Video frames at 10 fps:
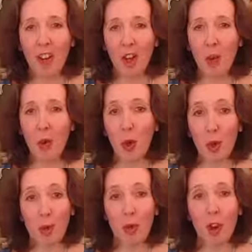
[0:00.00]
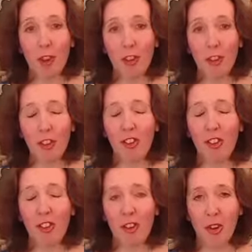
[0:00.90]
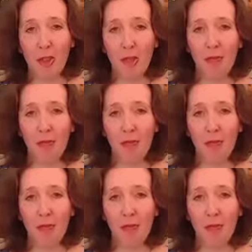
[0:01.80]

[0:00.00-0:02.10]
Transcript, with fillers: who are going to be part of the station too.